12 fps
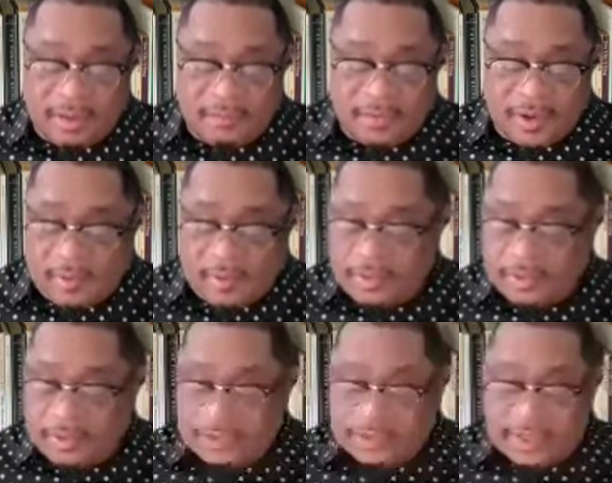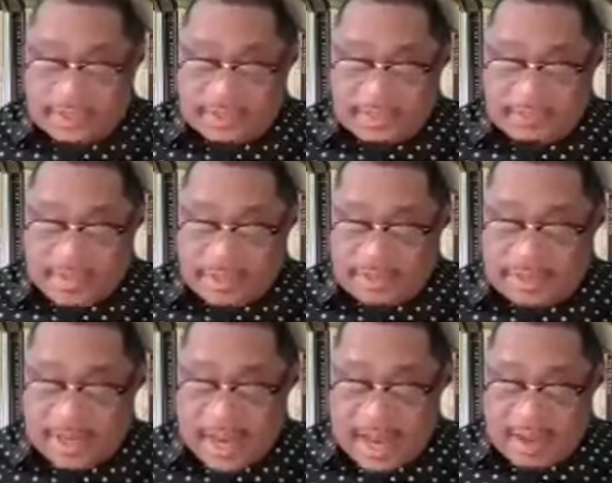If the owner seeks the
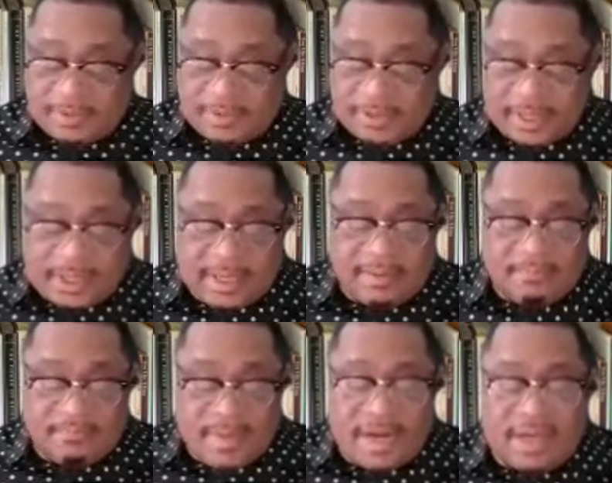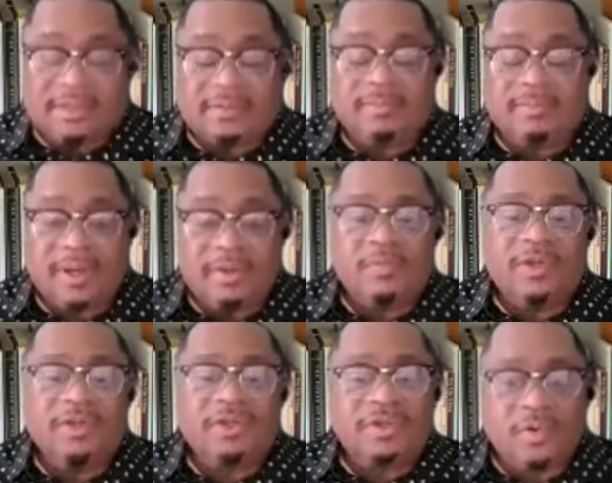missing object, it must be
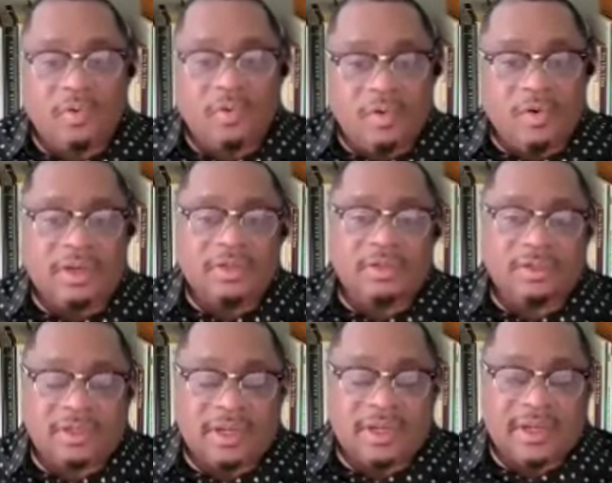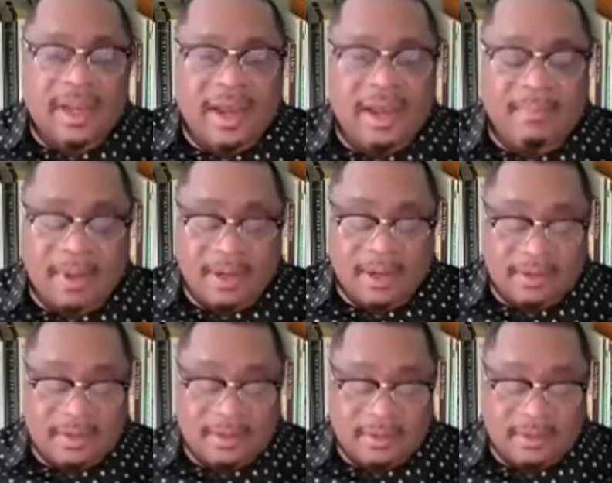restored to him.